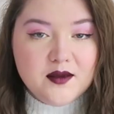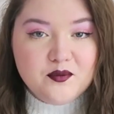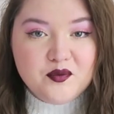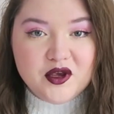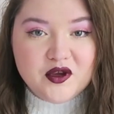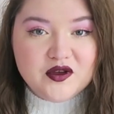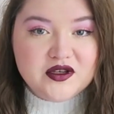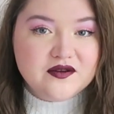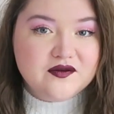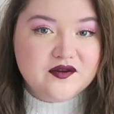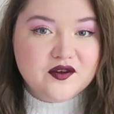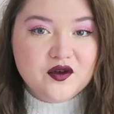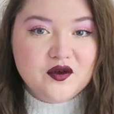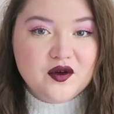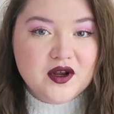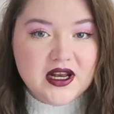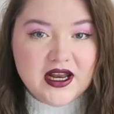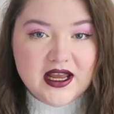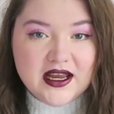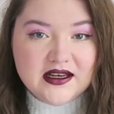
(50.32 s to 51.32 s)

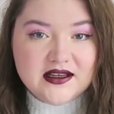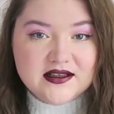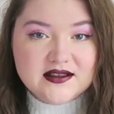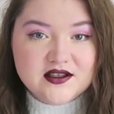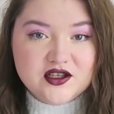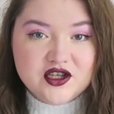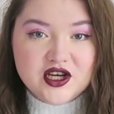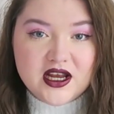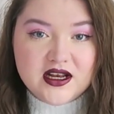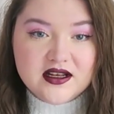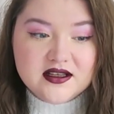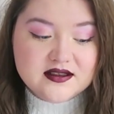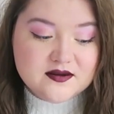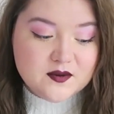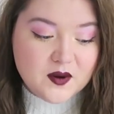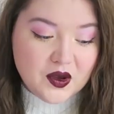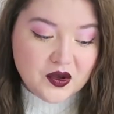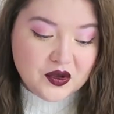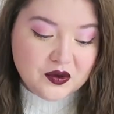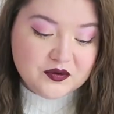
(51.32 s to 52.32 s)
beautiful ladies and
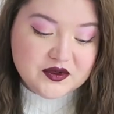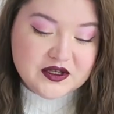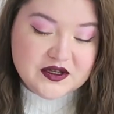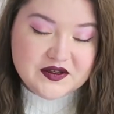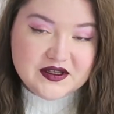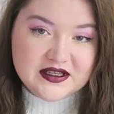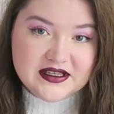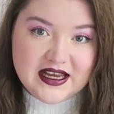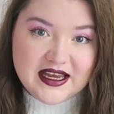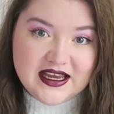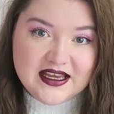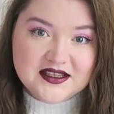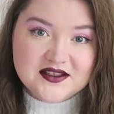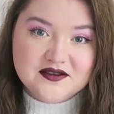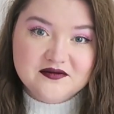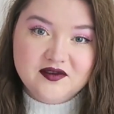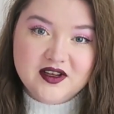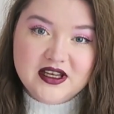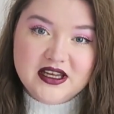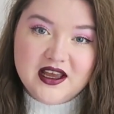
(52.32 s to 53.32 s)
gents welcome to today's
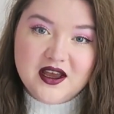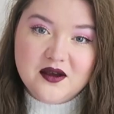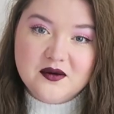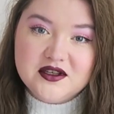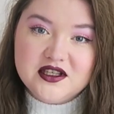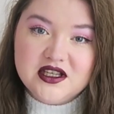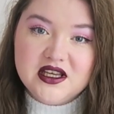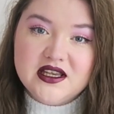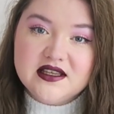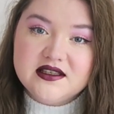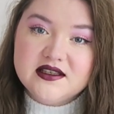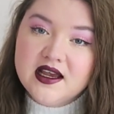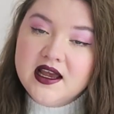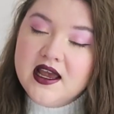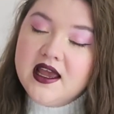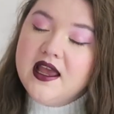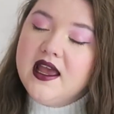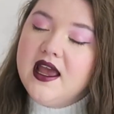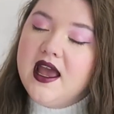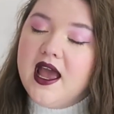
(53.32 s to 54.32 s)
video which is
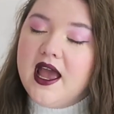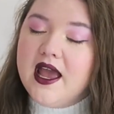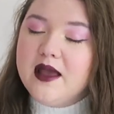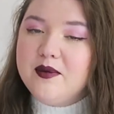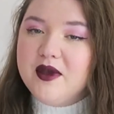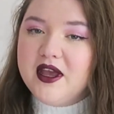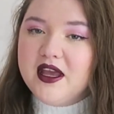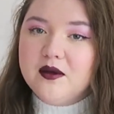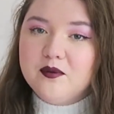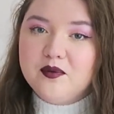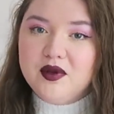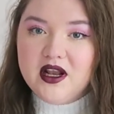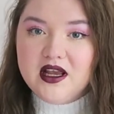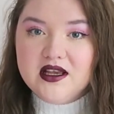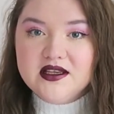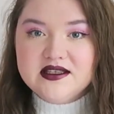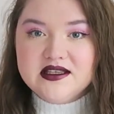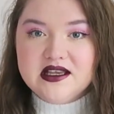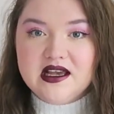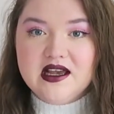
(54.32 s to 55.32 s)
a big
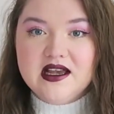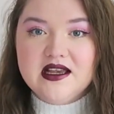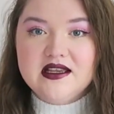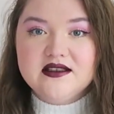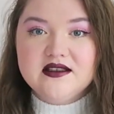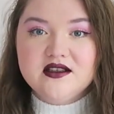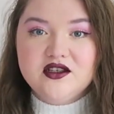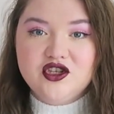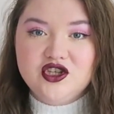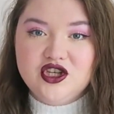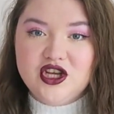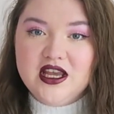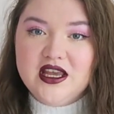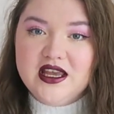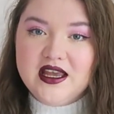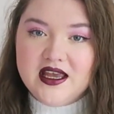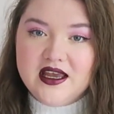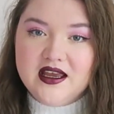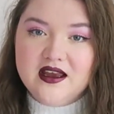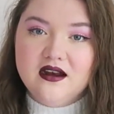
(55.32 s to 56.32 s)
plus size
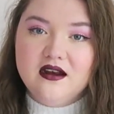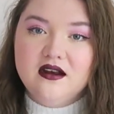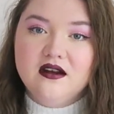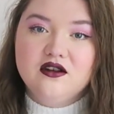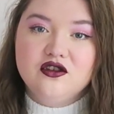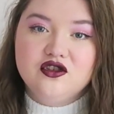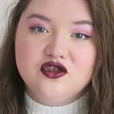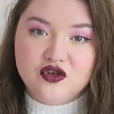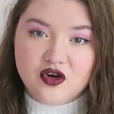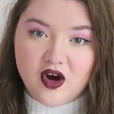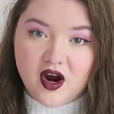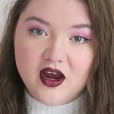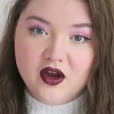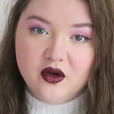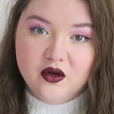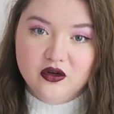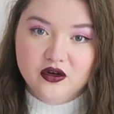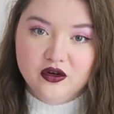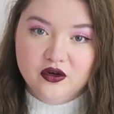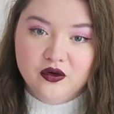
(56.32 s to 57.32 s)
Shein try
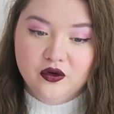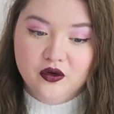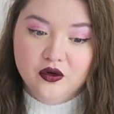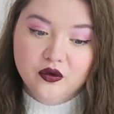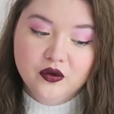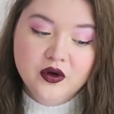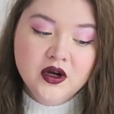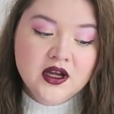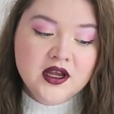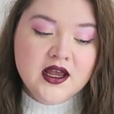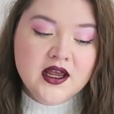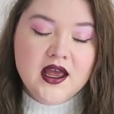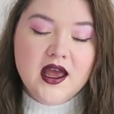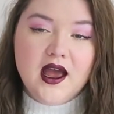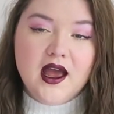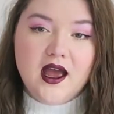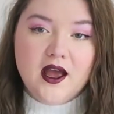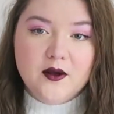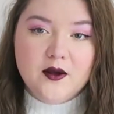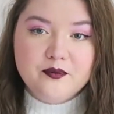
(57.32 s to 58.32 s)
on haul
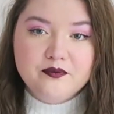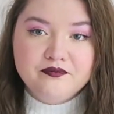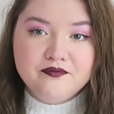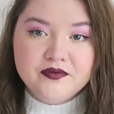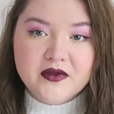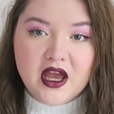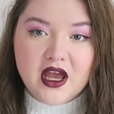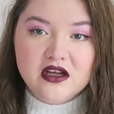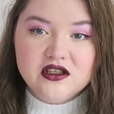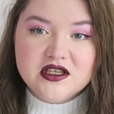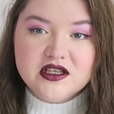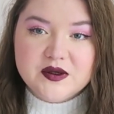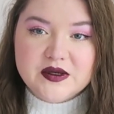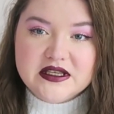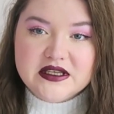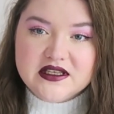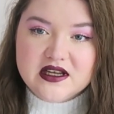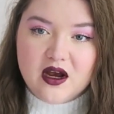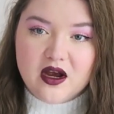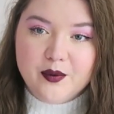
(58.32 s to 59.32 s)
um, I just
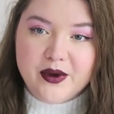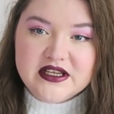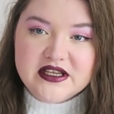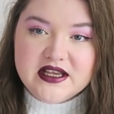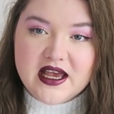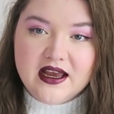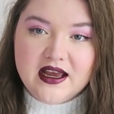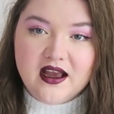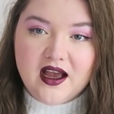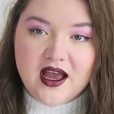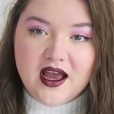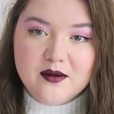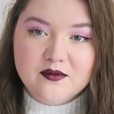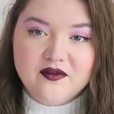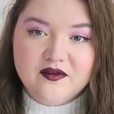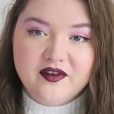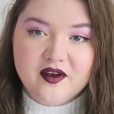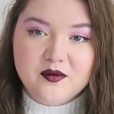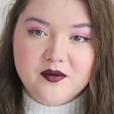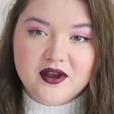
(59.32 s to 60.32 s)
want to start by saying I
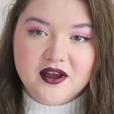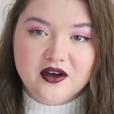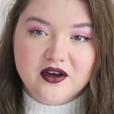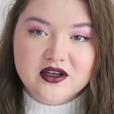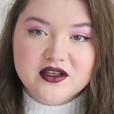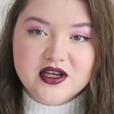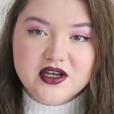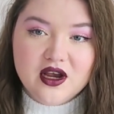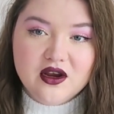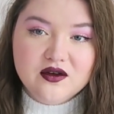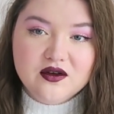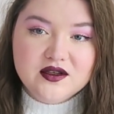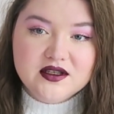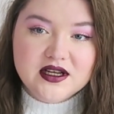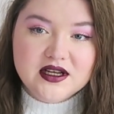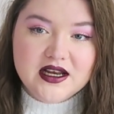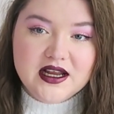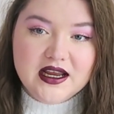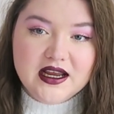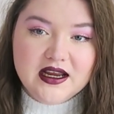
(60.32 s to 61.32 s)
am filming on a
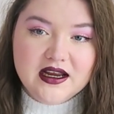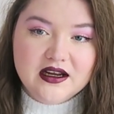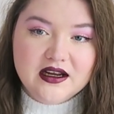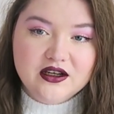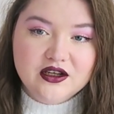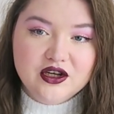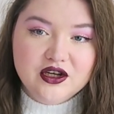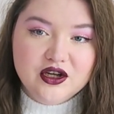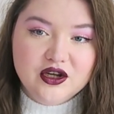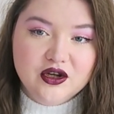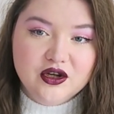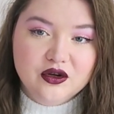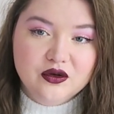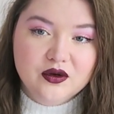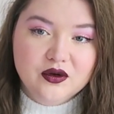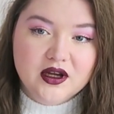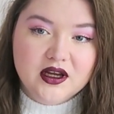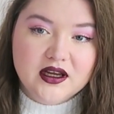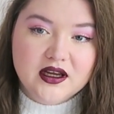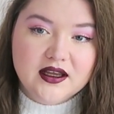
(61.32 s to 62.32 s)
totally
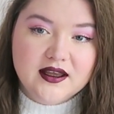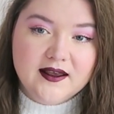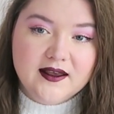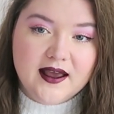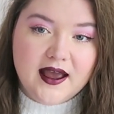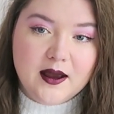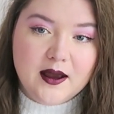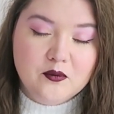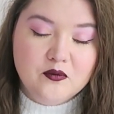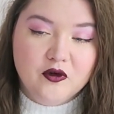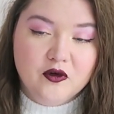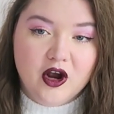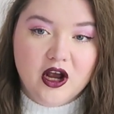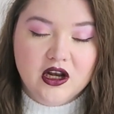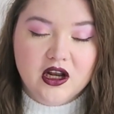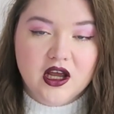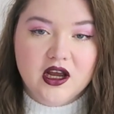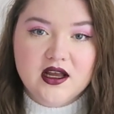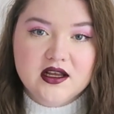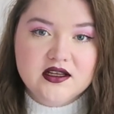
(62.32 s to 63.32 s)
new
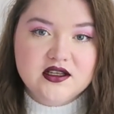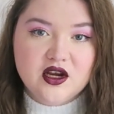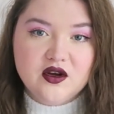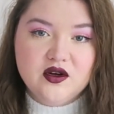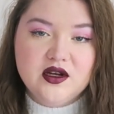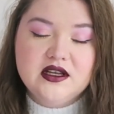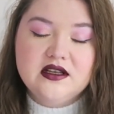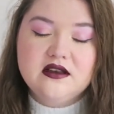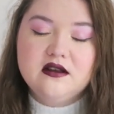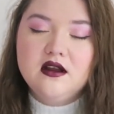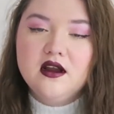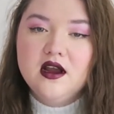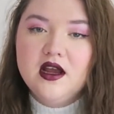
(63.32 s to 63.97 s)
camera like a totally